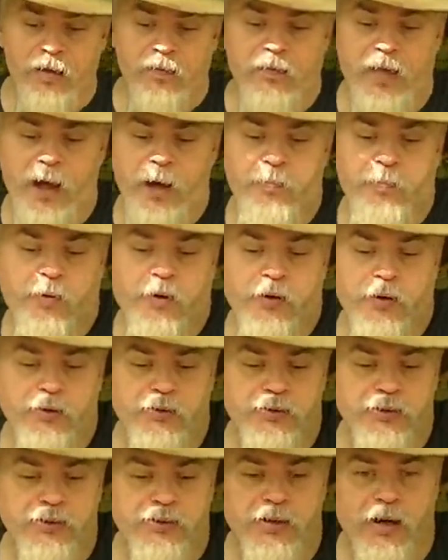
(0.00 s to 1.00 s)
That
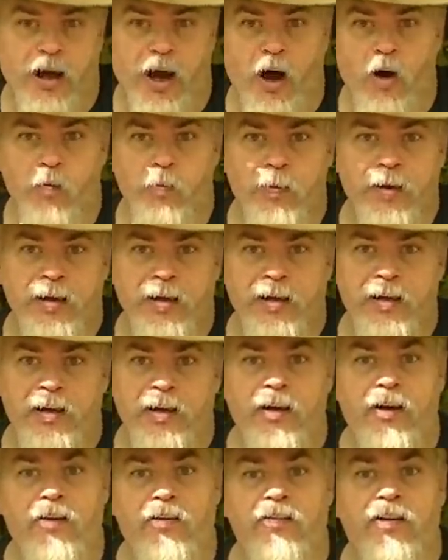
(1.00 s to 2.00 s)
produces an opening in
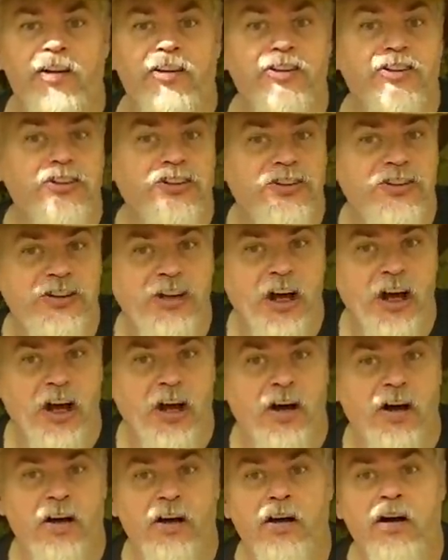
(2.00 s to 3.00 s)
here that's
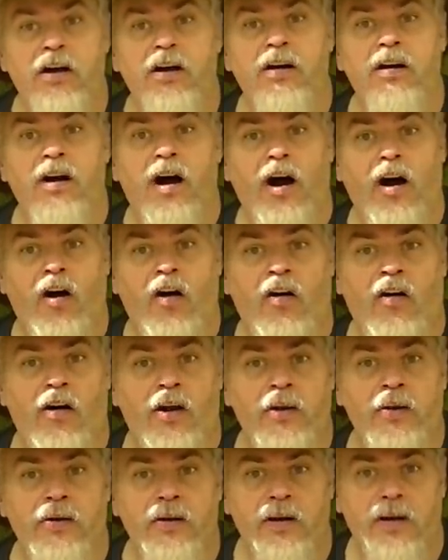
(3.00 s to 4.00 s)
snug
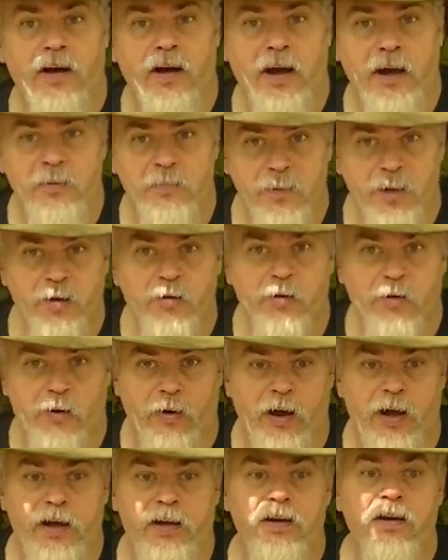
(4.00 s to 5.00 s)
on a milk
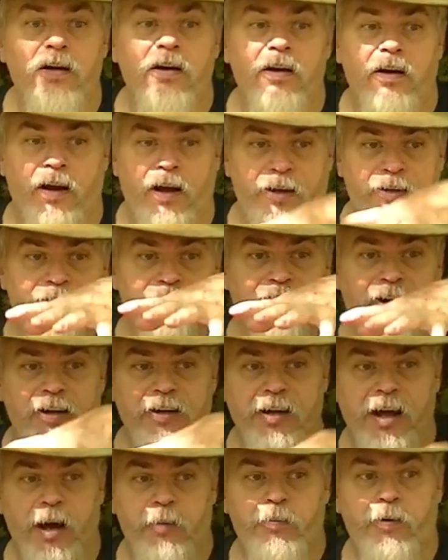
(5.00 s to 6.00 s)
crate. Like I said,
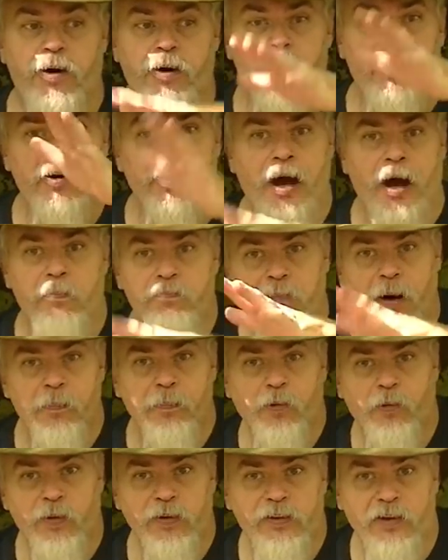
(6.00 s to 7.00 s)
you gotta put it up there and kind of
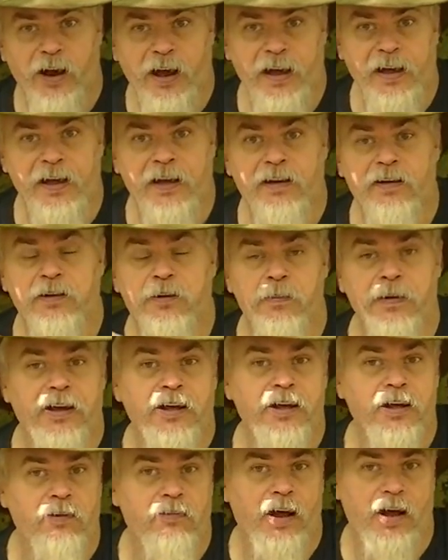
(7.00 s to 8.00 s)
bump it with your hand to make
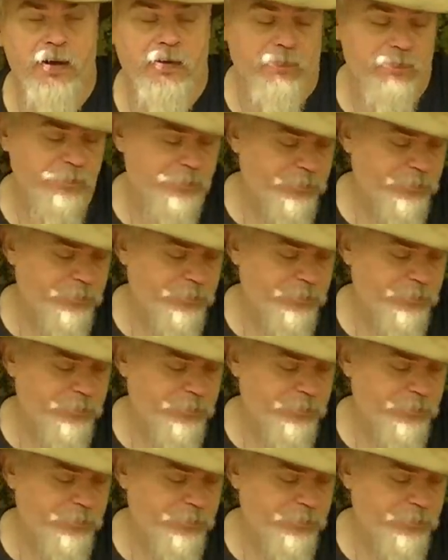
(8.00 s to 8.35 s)
it go down.